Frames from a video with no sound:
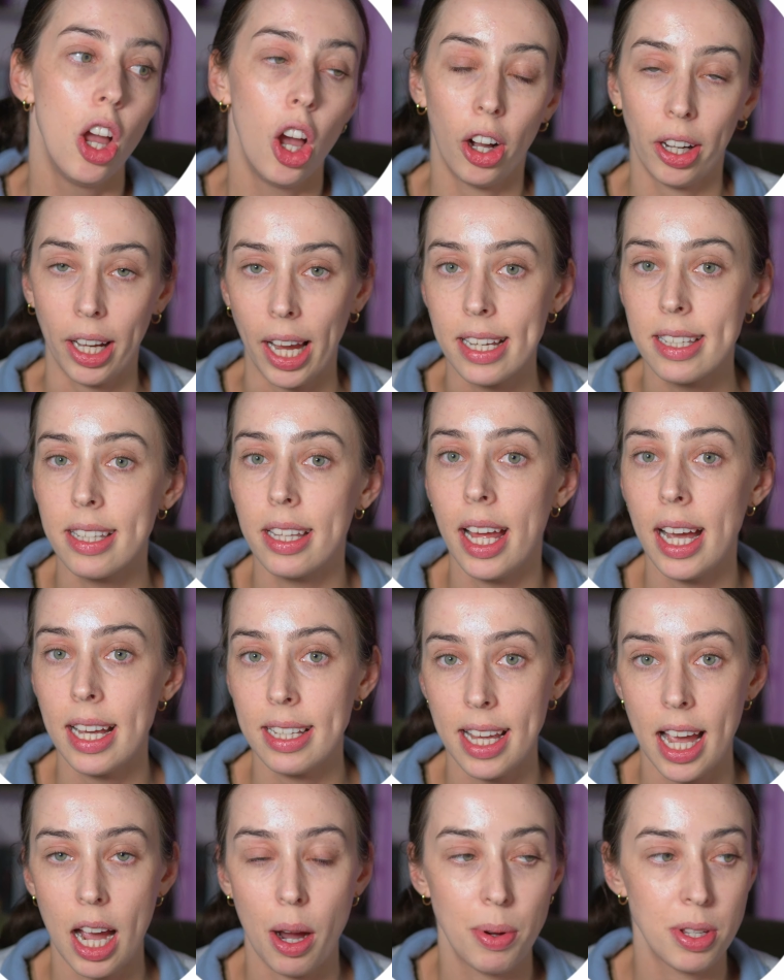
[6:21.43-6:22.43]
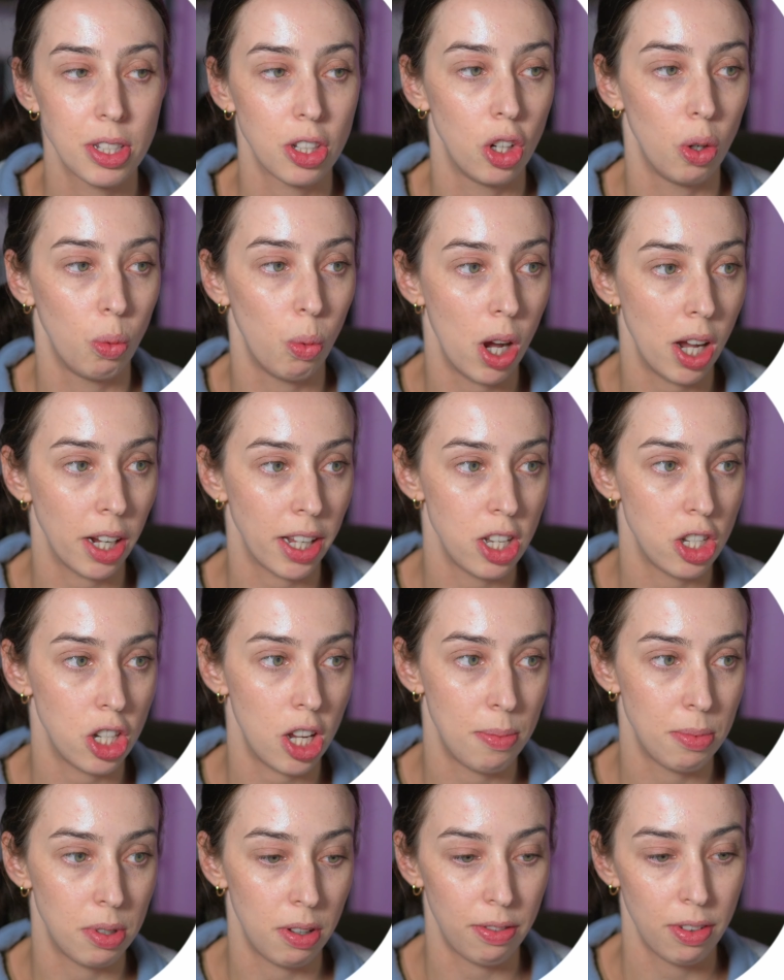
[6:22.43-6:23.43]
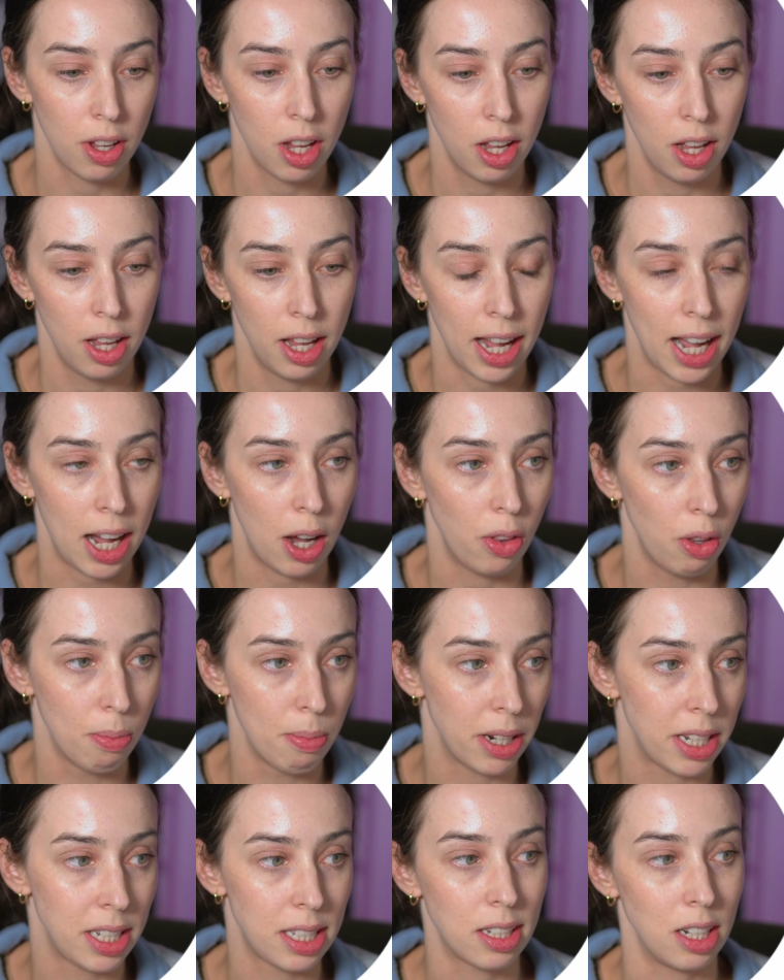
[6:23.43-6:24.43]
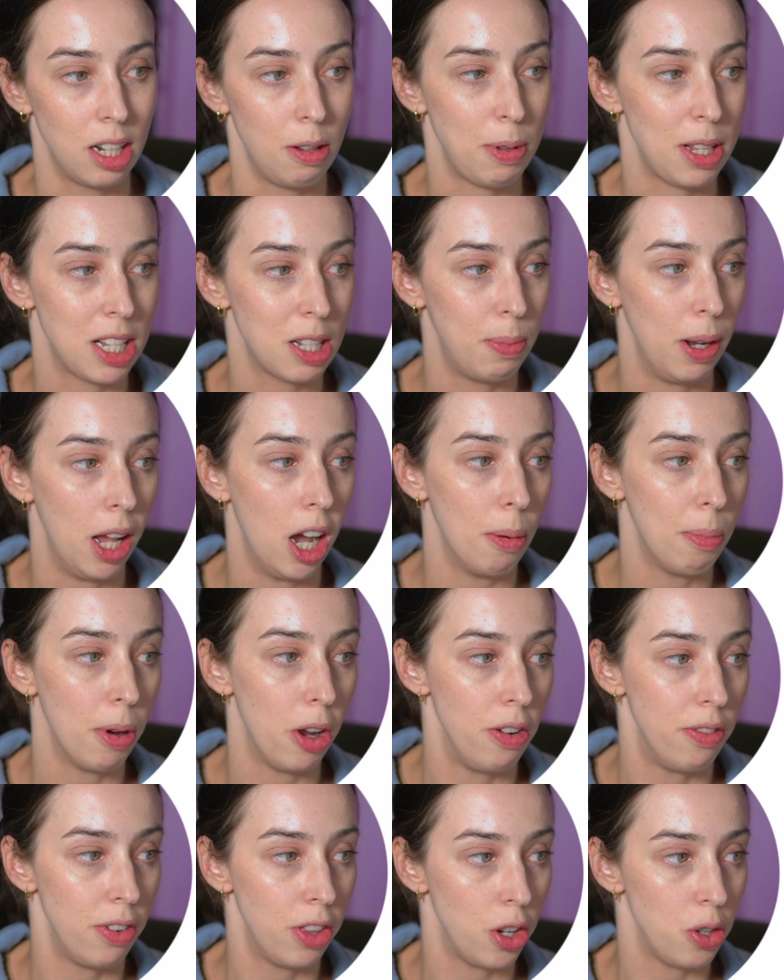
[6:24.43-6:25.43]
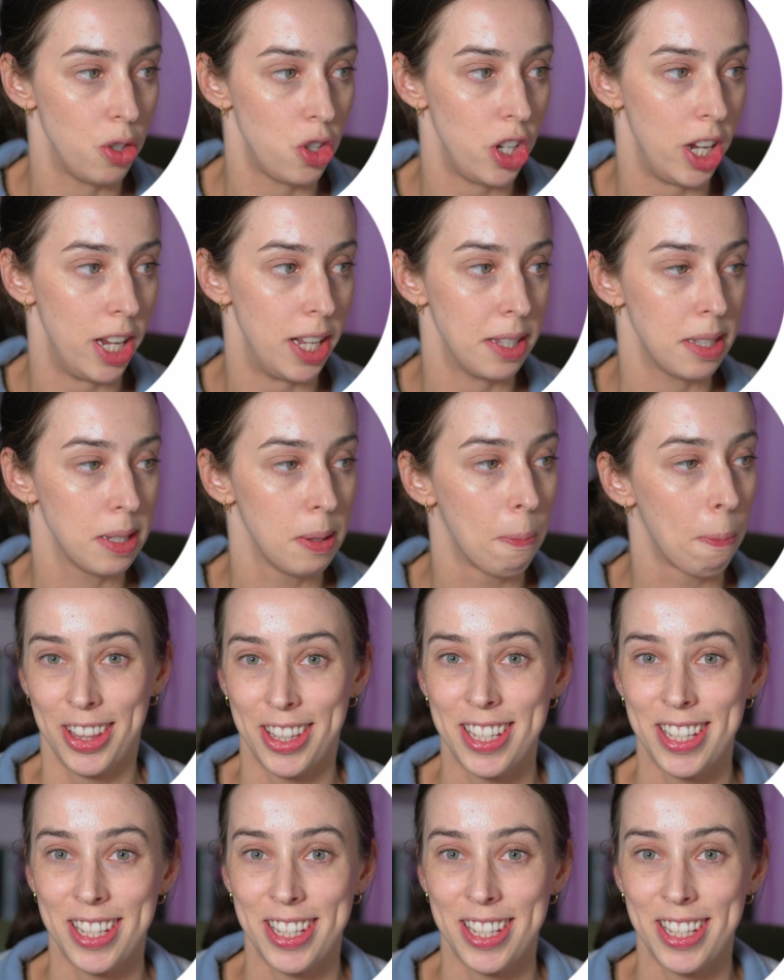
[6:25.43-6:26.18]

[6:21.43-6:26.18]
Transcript: Okay, so that's how it's going to work in terms of how the money's going to be split up over those years.